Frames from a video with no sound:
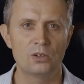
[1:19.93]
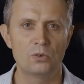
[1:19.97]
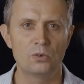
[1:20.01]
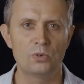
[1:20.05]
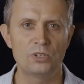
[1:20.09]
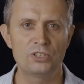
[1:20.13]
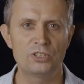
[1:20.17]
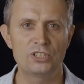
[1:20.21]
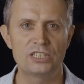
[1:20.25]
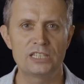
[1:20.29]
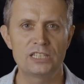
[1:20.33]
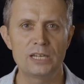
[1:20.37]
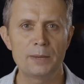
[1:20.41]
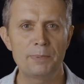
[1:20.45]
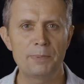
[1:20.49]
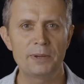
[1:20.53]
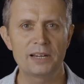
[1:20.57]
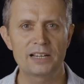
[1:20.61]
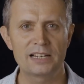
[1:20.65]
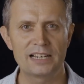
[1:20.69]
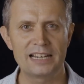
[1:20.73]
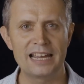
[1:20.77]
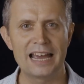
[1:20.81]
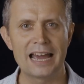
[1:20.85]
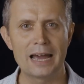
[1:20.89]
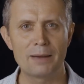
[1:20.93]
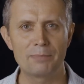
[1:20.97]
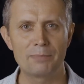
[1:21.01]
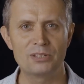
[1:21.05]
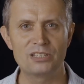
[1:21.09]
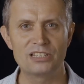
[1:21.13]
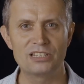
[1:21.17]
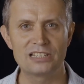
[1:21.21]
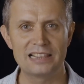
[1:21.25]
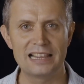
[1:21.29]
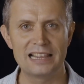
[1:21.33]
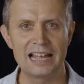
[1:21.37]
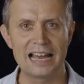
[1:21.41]
which typically
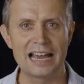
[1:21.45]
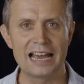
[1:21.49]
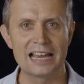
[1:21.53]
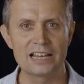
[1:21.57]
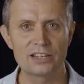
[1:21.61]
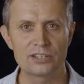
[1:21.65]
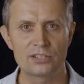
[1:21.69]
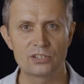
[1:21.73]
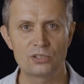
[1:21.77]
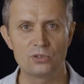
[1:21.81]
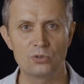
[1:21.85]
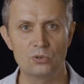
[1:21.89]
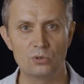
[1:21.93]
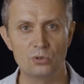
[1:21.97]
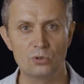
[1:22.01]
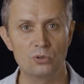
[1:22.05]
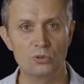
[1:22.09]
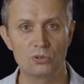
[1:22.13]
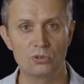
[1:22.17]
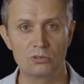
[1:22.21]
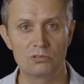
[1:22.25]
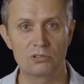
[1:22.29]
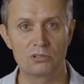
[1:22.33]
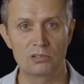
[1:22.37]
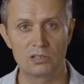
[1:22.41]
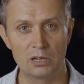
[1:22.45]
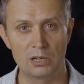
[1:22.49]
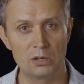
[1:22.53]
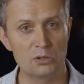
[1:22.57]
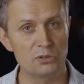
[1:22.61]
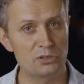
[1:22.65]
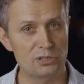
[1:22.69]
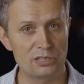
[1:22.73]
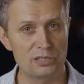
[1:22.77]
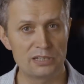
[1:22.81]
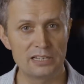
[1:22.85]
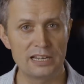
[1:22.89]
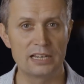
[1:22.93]
happens last or
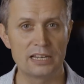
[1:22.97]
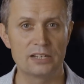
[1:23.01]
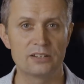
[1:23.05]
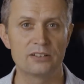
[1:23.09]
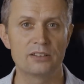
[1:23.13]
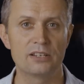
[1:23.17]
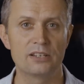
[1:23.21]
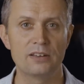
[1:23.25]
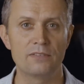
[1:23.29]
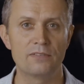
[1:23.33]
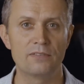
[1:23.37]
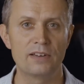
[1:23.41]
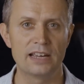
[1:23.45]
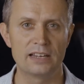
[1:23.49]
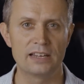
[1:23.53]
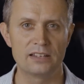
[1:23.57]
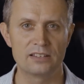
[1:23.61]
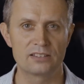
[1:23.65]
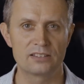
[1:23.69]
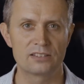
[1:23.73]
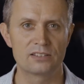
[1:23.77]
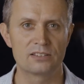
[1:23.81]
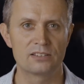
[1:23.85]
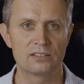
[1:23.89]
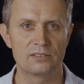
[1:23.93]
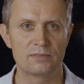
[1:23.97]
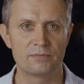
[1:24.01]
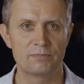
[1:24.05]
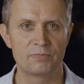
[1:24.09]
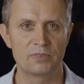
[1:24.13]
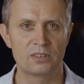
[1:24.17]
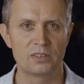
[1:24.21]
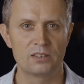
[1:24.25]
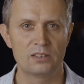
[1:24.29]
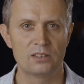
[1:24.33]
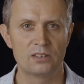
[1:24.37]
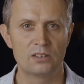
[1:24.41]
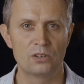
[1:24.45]
close to the end of the event.
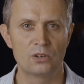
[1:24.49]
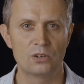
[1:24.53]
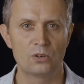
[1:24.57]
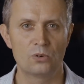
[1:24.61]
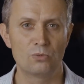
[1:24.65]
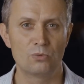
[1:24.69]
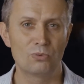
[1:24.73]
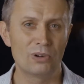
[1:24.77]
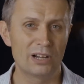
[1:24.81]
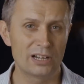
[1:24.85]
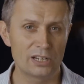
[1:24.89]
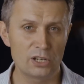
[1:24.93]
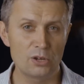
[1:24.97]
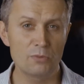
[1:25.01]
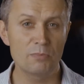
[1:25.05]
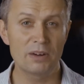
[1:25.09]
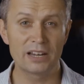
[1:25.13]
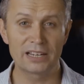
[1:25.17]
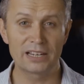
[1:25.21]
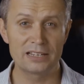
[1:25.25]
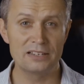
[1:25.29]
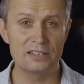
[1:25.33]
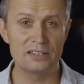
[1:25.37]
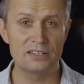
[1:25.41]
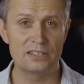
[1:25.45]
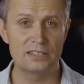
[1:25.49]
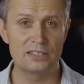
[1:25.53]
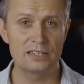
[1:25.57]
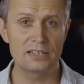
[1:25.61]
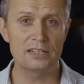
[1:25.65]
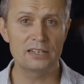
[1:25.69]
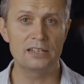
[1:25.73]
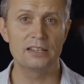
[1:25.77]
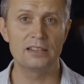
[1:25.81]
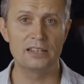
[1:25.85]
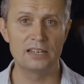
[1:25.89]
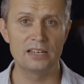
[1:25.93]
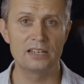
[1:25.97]
While you might
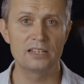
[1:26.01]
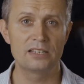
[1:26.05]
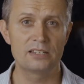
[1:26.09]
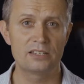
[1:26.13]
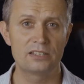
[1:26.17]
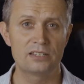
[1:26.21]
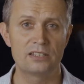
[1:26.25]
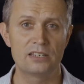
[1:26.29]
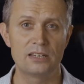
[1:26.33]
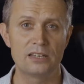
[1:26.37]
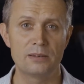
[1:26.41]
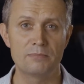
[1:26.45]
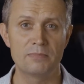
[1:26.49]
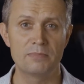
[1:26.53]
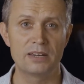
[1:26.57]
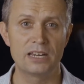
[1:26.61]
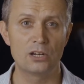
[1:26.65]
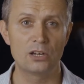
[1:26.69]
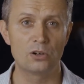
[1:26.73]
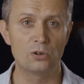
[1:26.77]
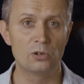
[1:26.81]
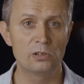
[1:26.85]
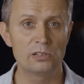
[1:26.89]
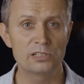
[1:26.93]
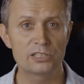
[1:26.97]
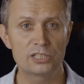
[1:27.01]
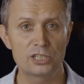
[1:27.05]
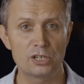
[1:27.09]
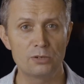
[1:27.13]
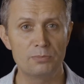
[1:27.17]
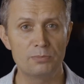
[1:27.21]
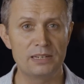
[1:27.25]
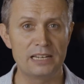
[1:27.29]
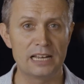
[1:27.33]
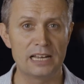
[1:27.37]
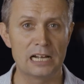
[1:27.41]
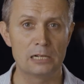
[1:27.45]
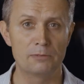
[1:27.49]
consider this, it may also
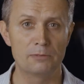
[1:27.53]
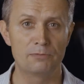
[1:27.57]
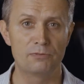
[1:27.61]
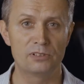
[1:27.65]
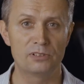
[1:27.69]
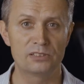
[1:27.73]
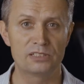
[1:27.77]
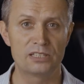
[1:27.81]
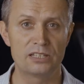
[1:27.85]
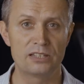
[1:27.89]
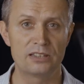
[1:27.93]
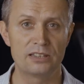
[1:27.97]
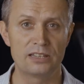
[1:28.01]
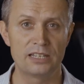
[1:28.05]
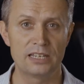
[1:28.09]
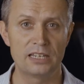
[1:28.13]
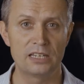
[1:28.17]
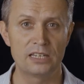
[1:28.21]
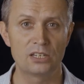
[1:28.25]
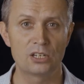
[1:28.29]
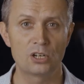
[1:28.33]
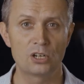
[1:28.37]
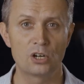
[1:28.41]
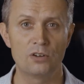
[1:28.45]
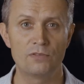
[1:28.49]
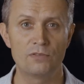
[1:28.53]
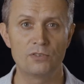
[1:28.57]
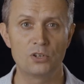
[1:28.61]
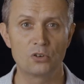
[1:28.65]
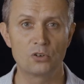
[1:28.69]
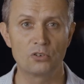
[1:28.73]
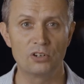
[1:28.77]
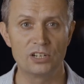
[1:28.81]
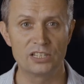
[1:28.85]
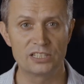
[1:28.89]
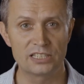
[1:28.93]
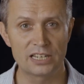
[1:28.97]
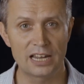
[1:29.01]
be helpful to think of
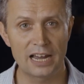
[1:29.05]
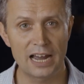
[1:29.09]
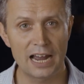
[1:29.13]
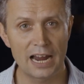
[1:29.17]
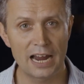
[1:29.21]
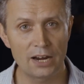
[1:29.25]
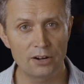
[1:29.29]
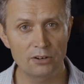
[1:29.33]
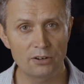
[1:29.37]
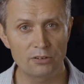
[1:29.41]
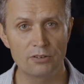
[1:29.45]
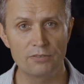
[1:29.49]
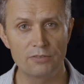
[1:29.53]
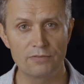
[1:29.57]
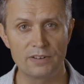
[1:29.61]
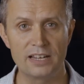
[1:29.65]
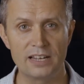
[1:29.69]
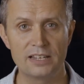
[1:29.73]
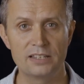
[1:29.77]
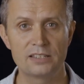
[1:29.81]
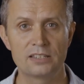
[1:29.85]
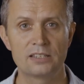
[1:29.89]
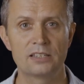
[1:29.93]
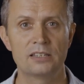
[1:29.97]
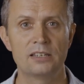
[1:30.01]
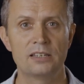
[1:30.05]
your entire event